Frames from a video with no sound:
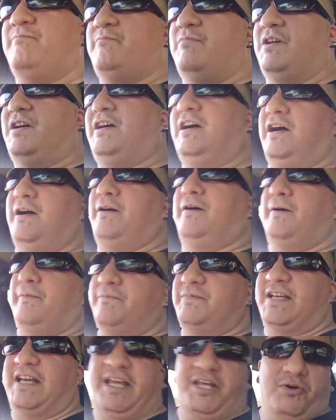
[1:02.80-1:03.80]
uh,
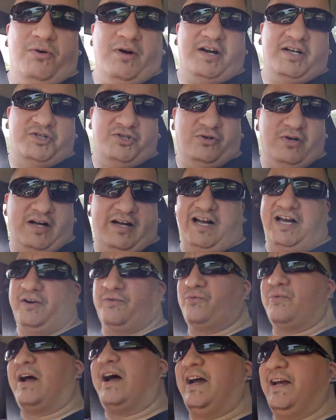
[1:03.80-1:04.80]
take you on a jo- on a
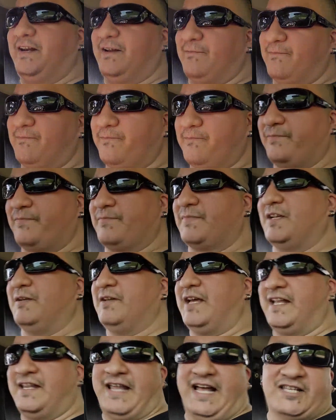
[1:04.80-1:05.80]
ride,
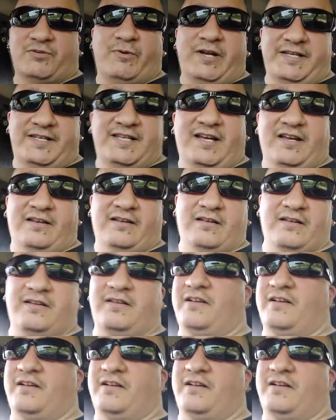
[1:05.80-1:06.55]
and that's what it did.